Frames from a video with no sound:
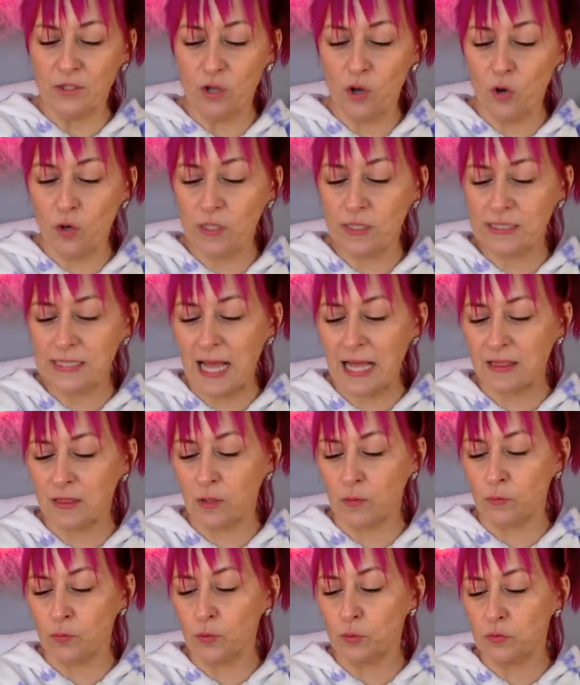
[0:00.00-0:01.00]
but
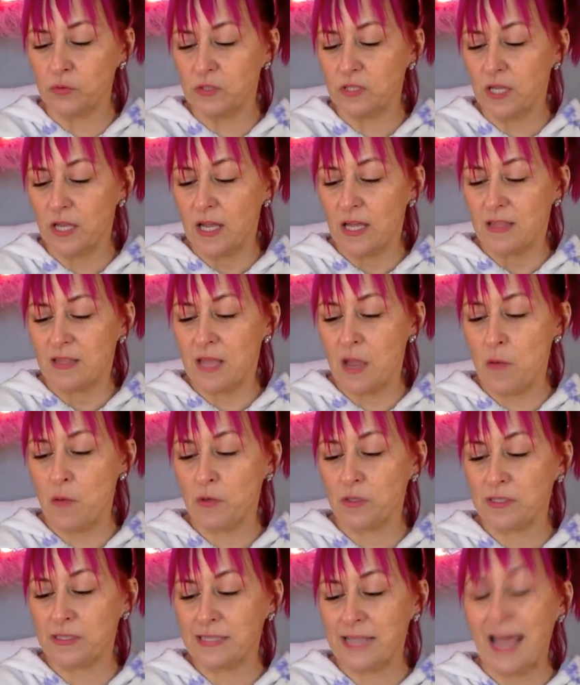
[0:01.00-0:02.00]
noticed at the roots
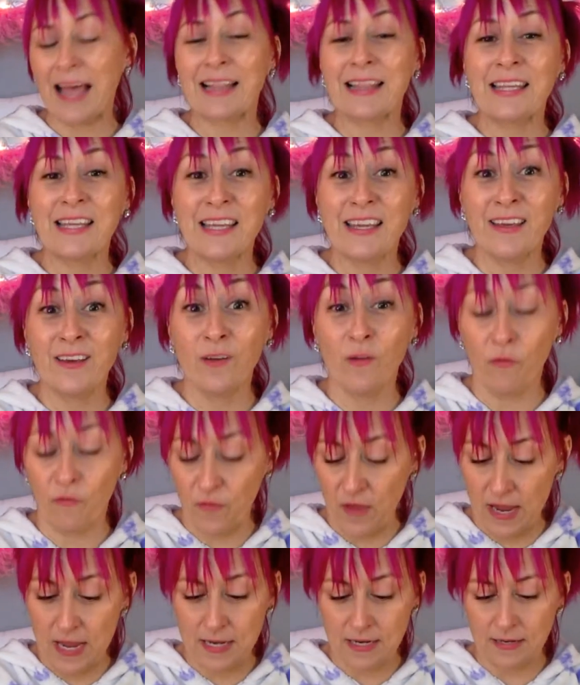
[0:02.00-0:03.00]
they were
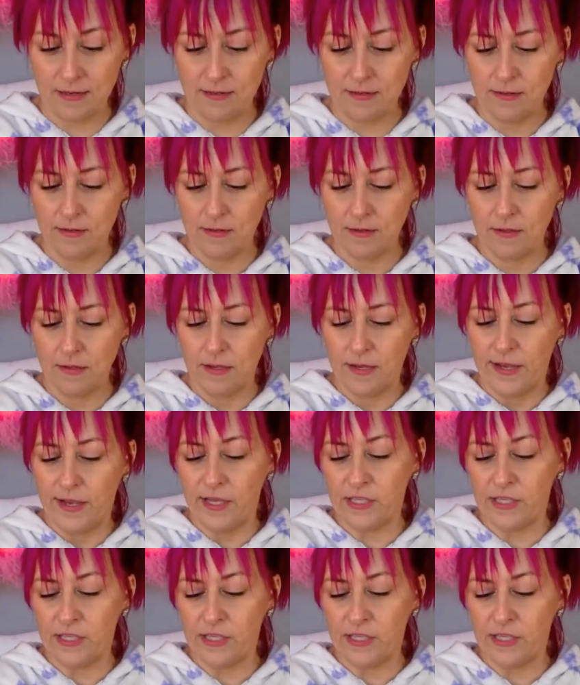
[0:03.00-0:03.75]
sadly ill-fated.